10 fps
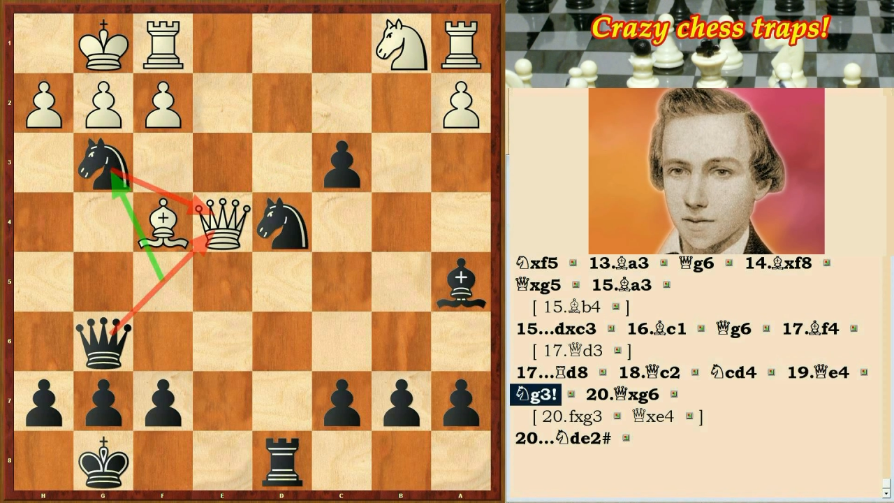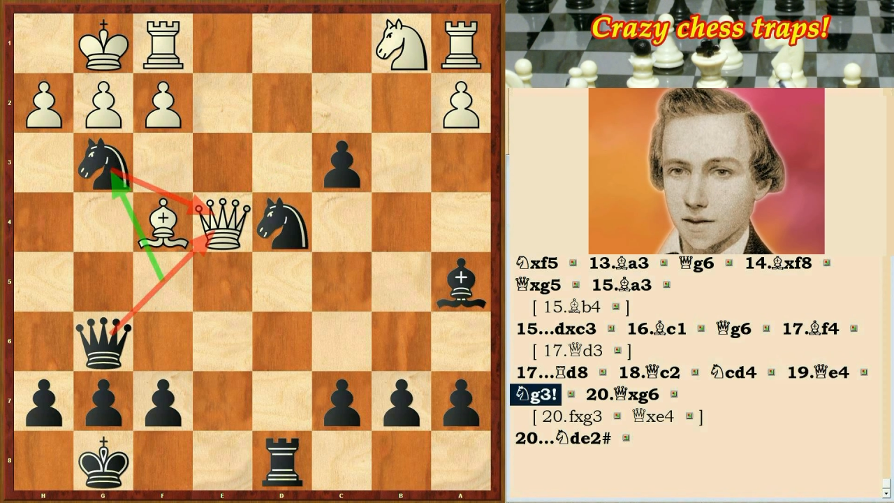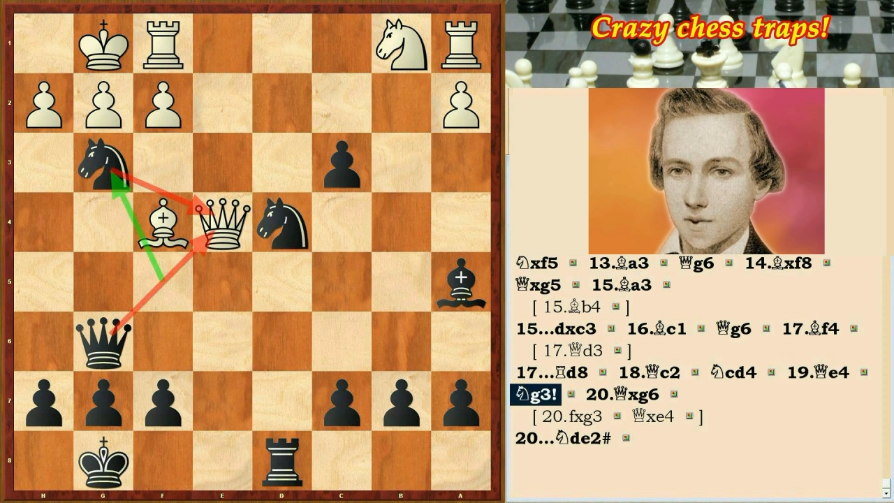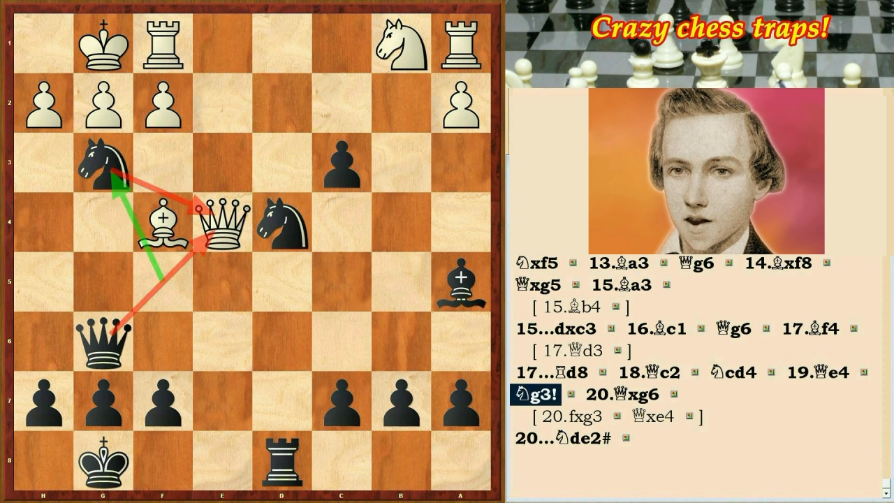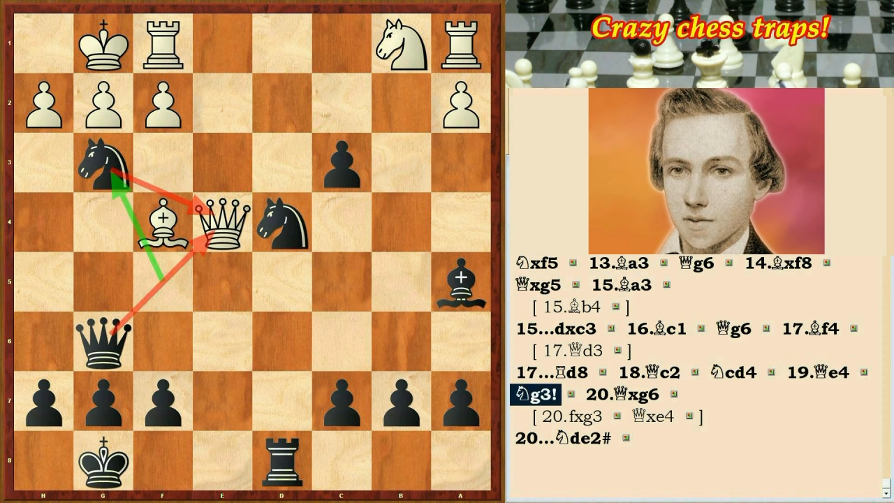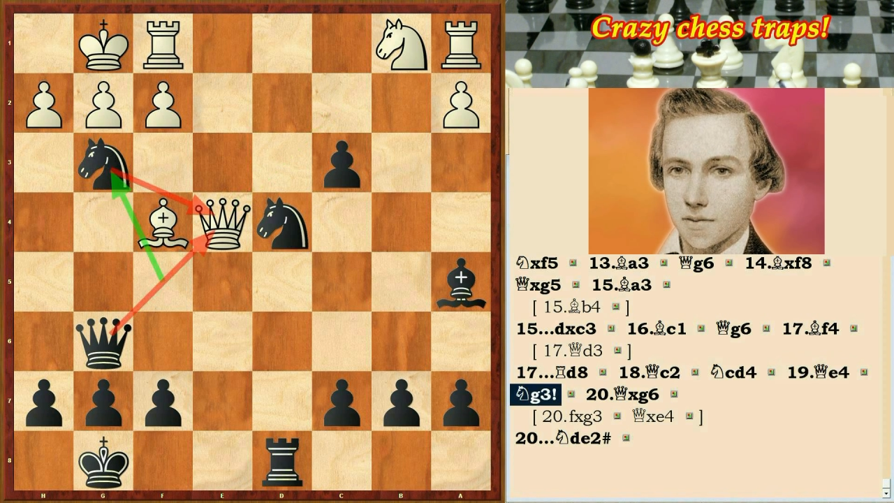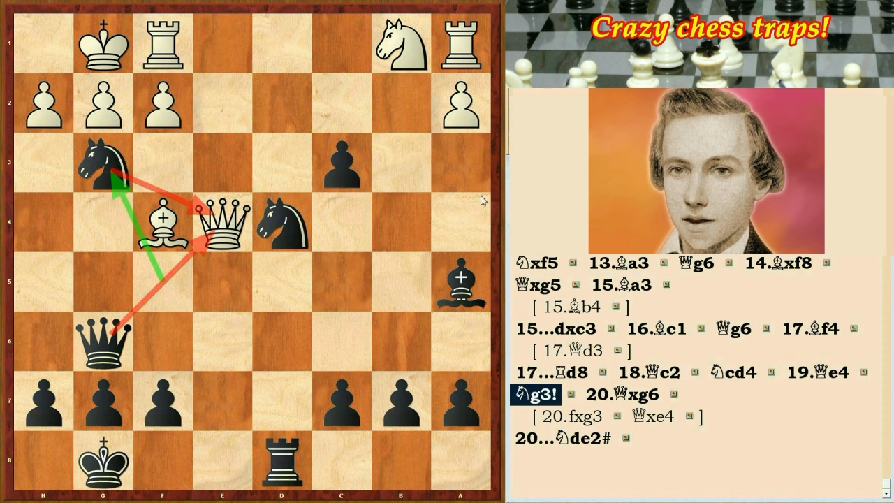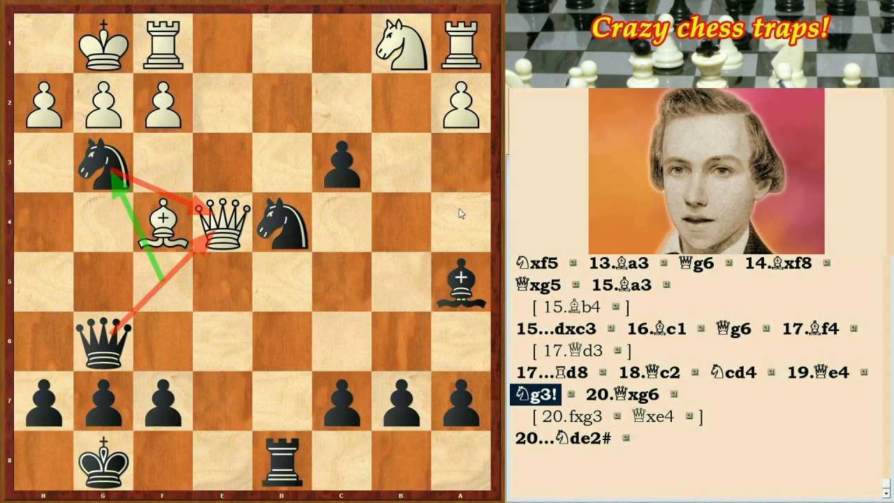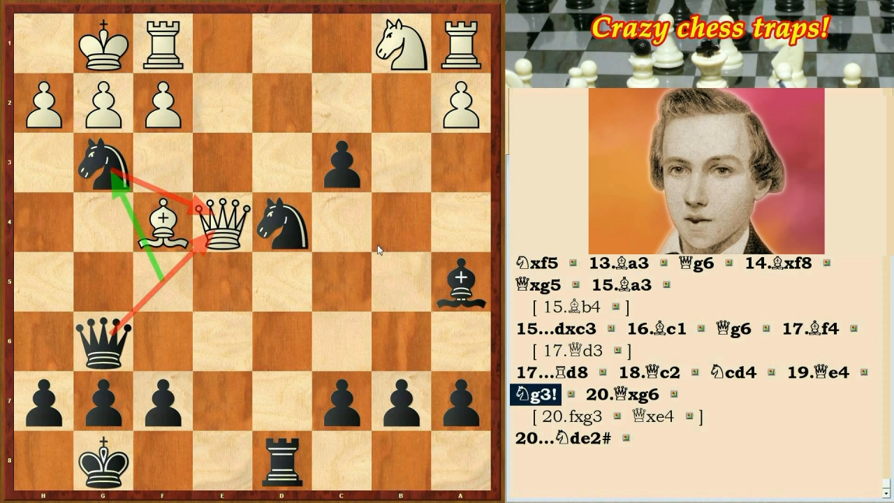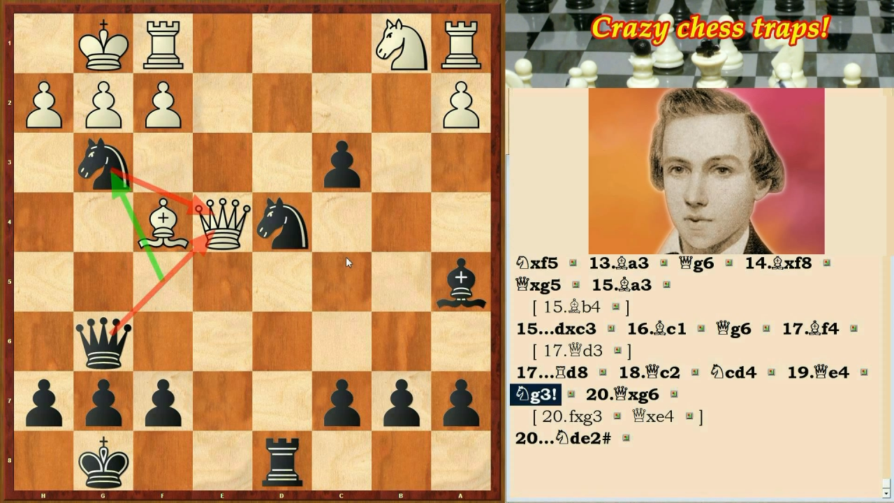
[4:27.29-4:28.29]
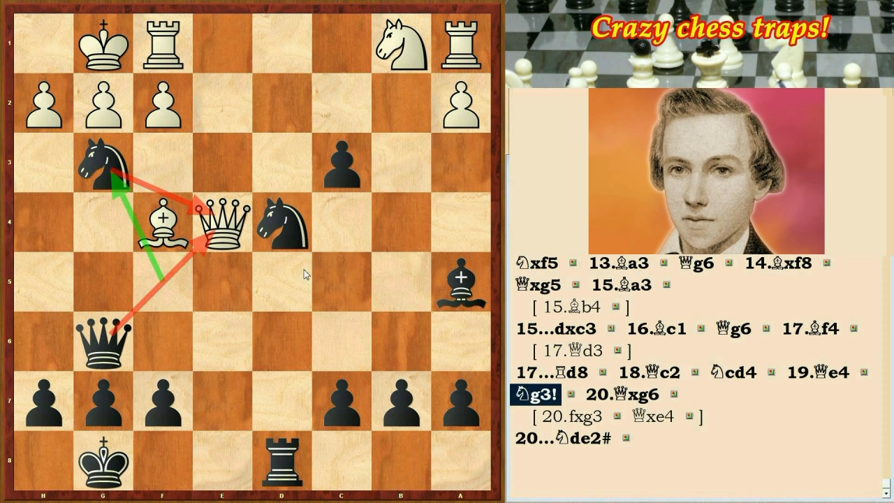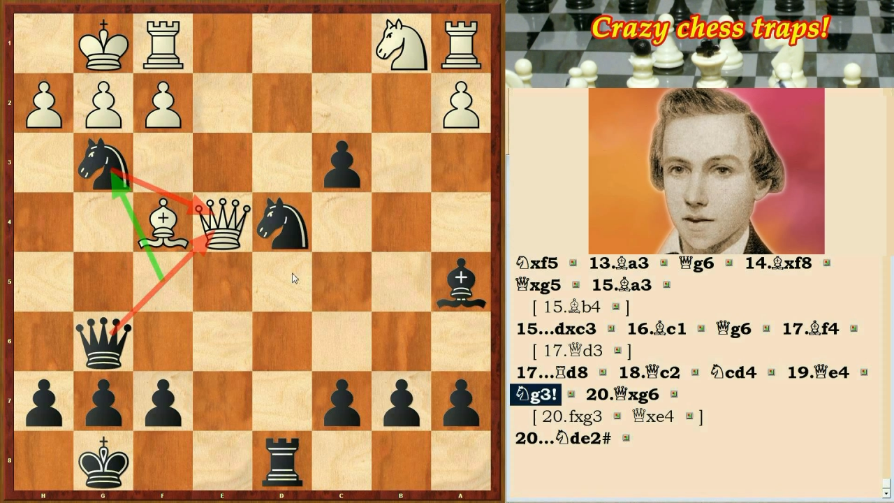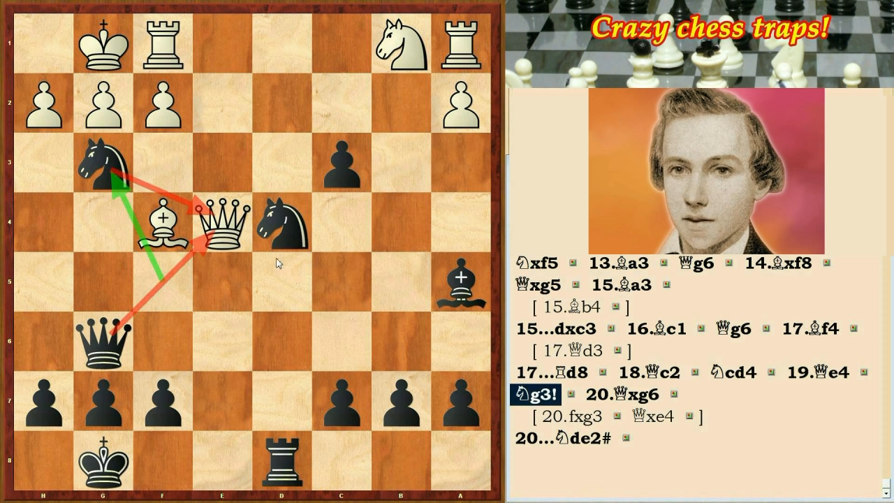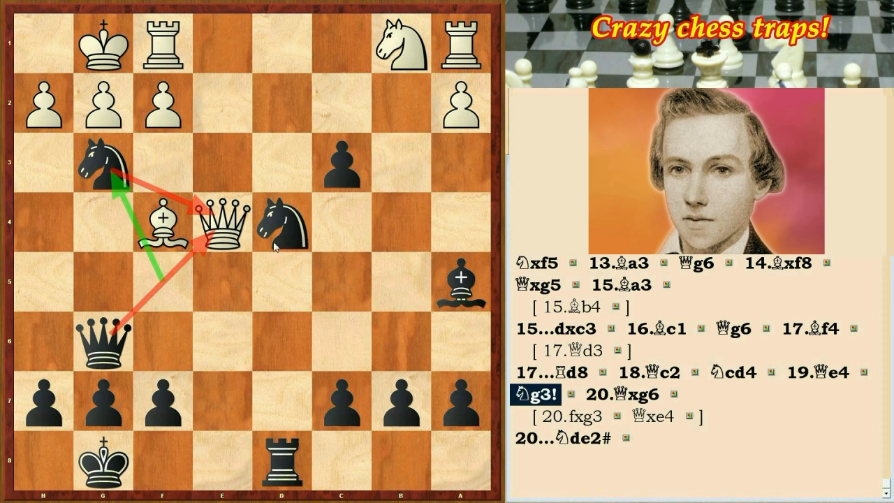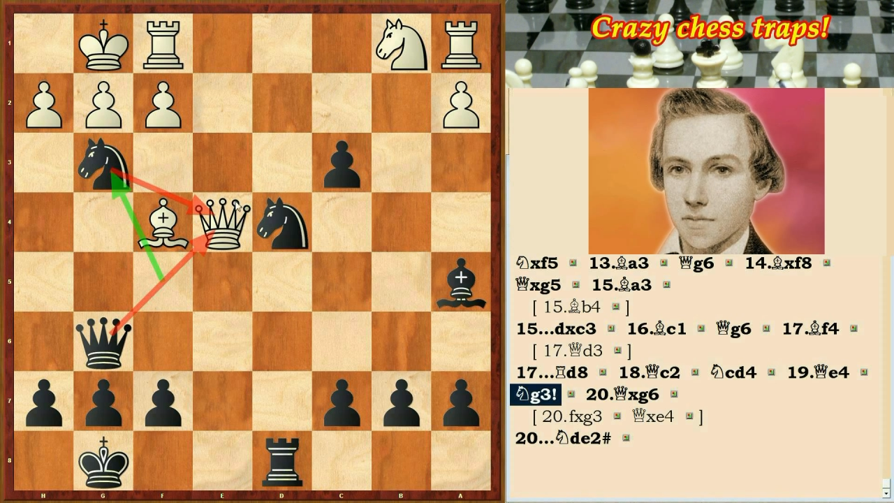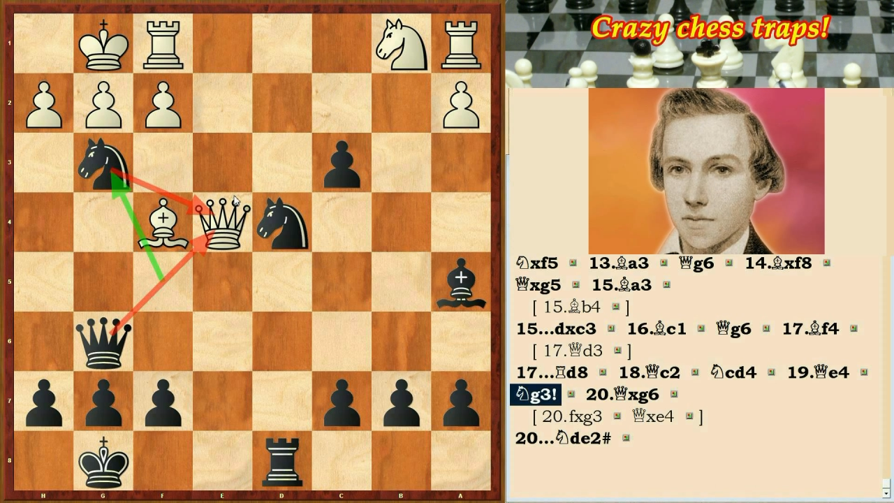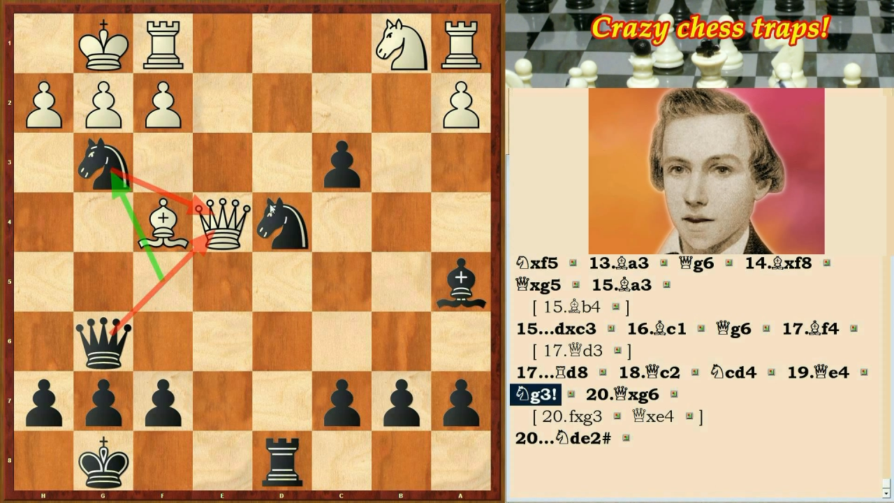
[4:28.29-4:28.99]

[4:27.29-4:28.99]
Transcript: If white takes a knight,